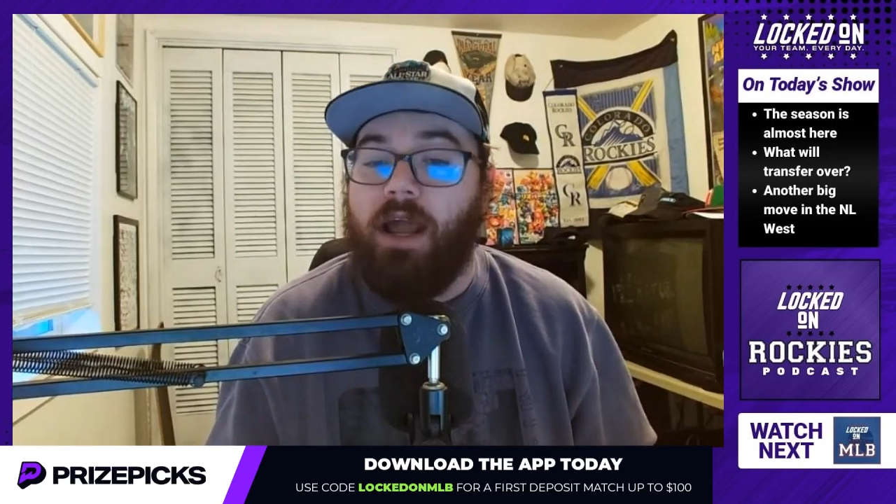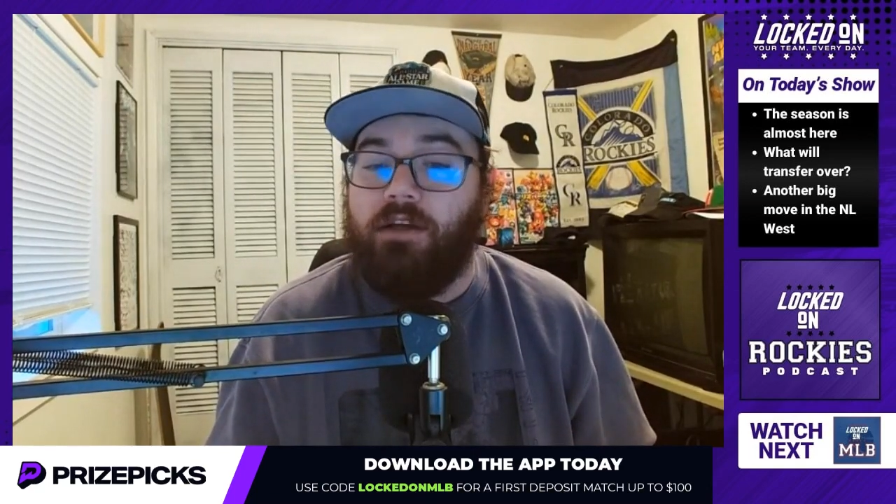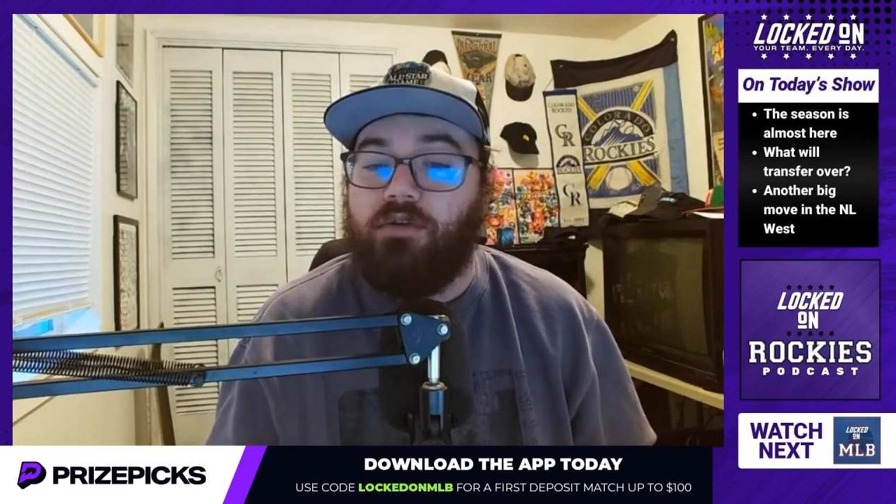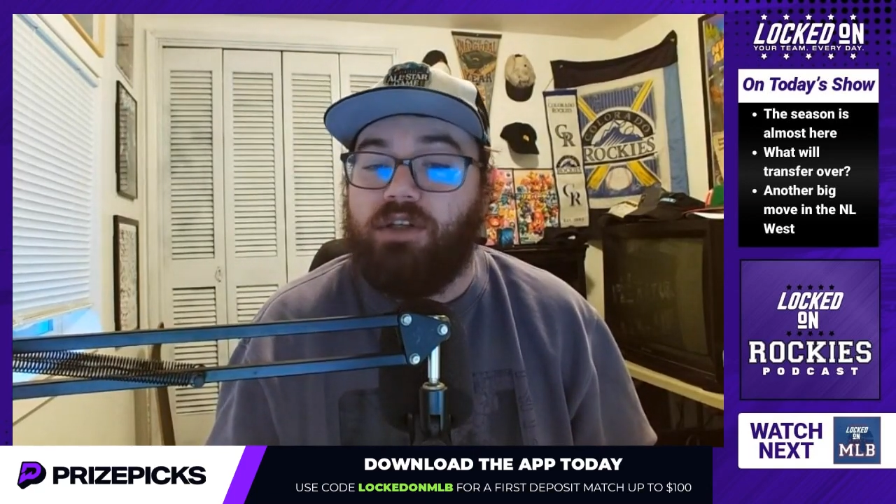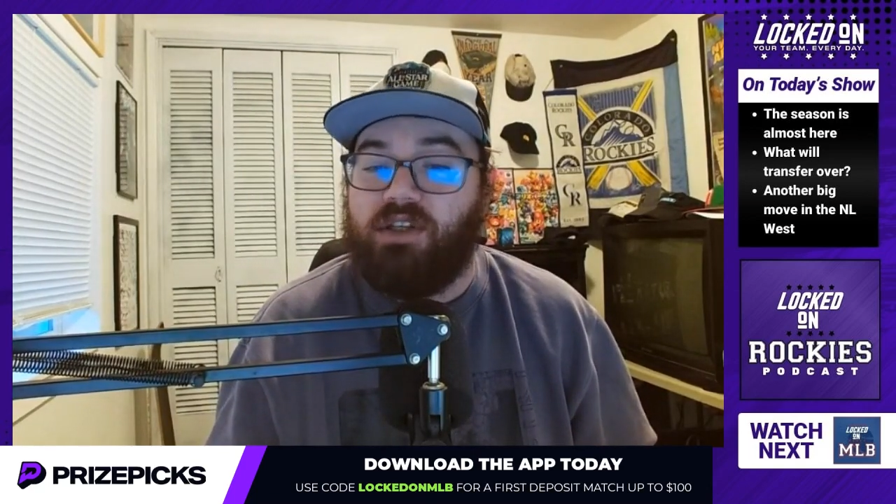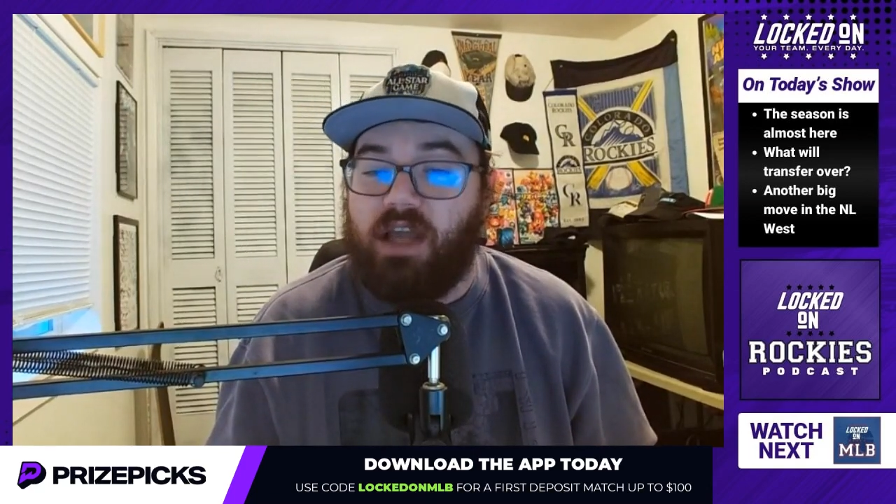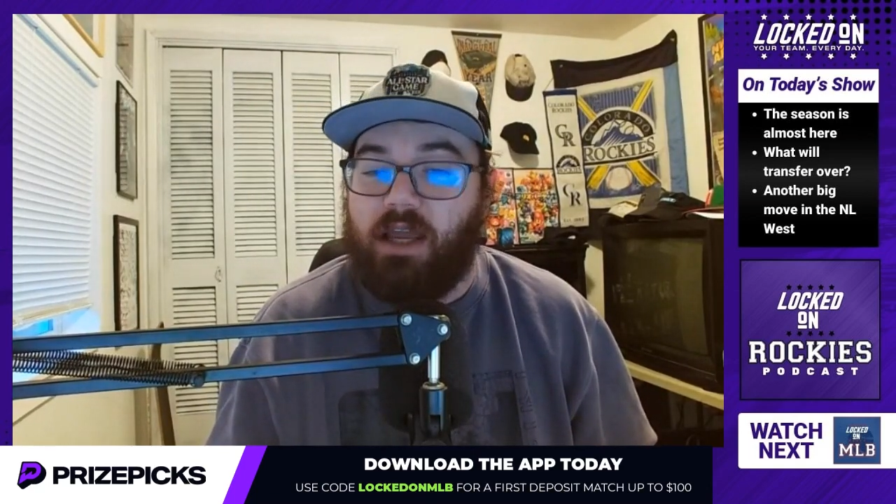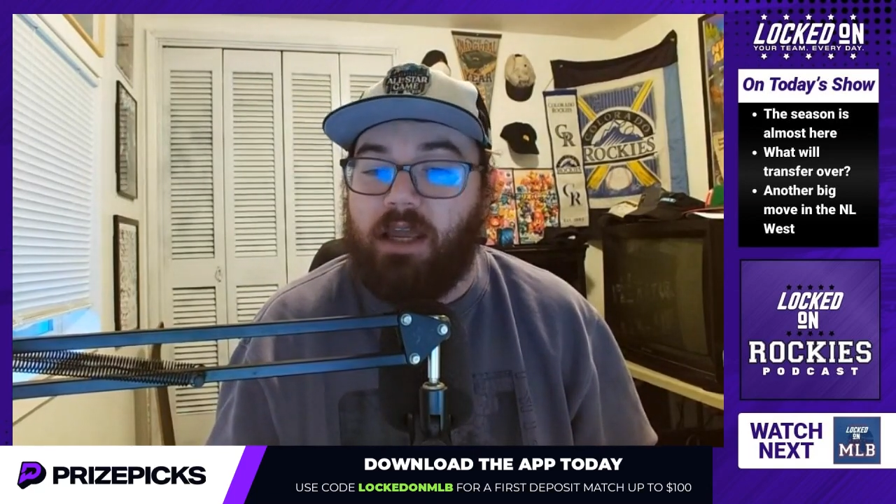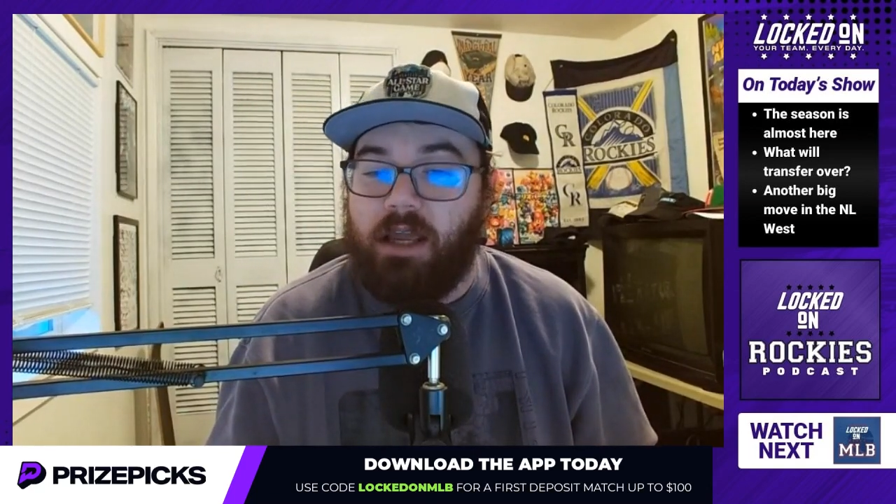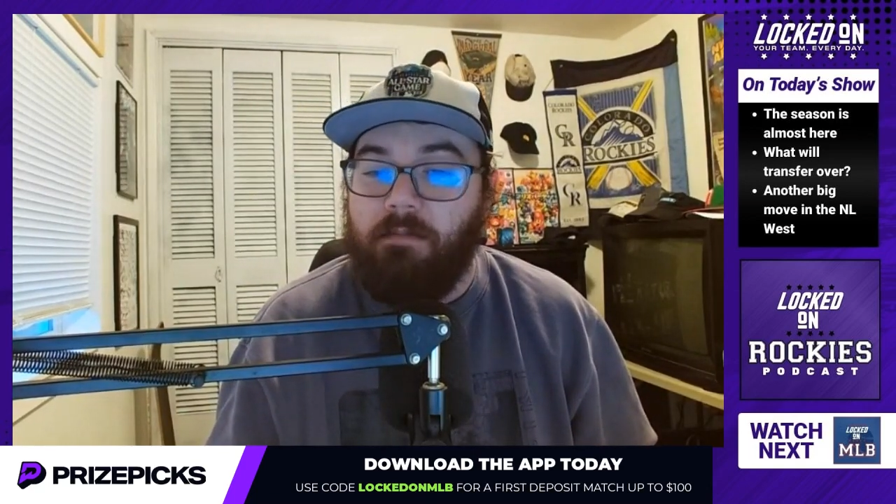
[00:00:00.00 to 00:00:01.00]
entries
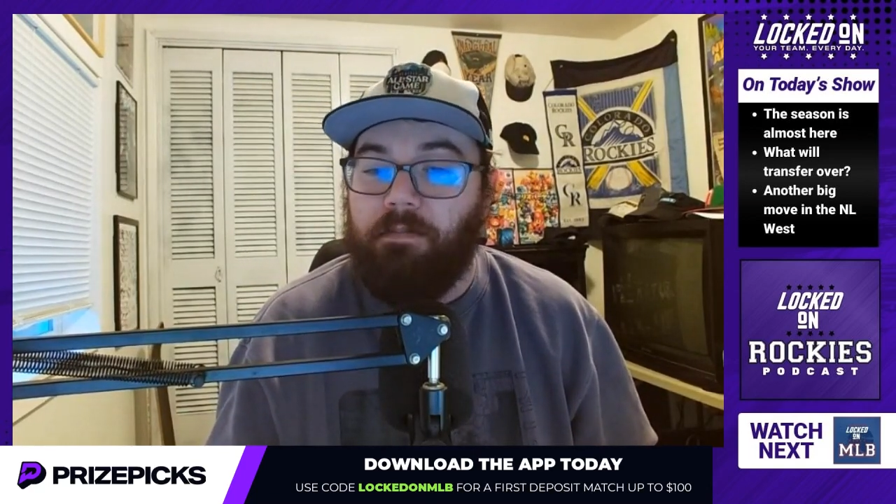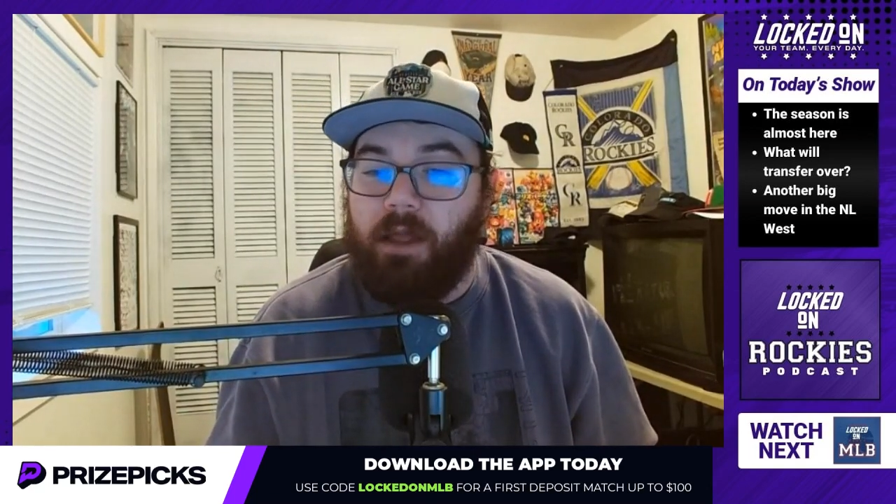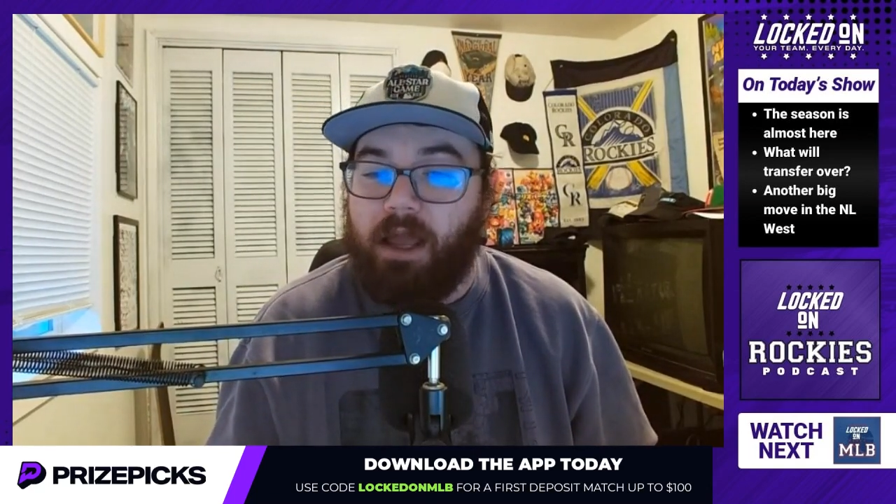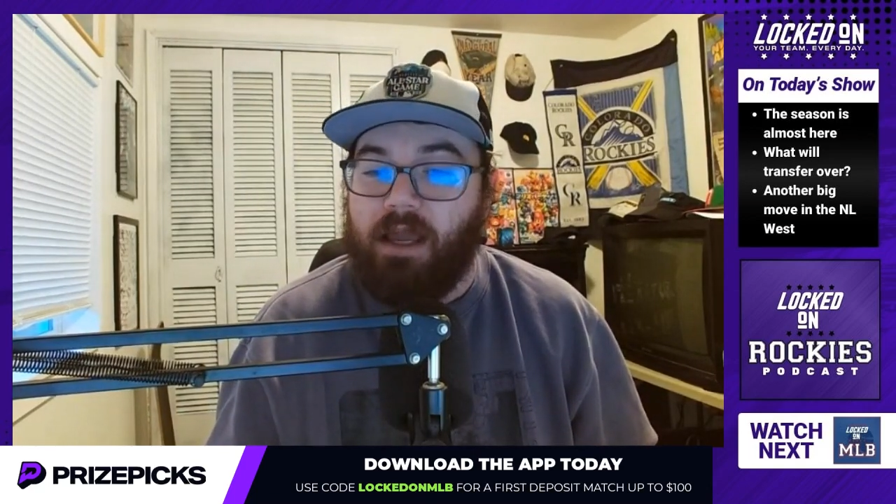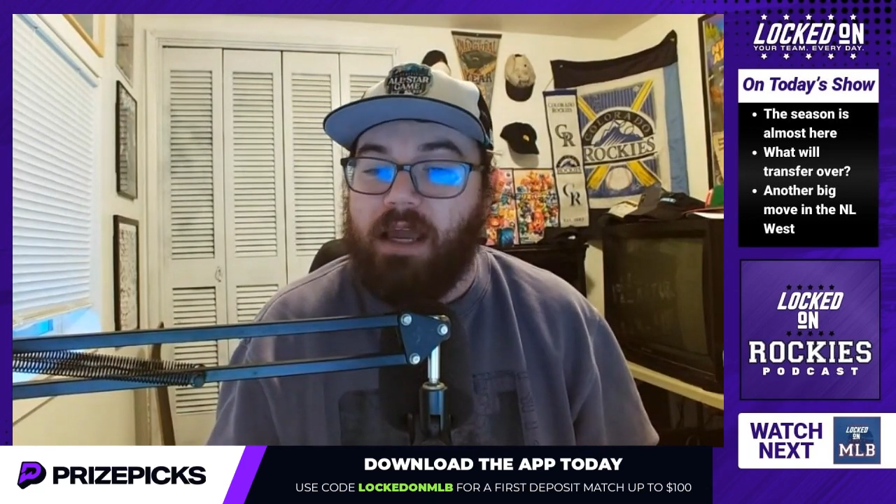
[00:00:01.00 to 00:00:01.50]
stay in play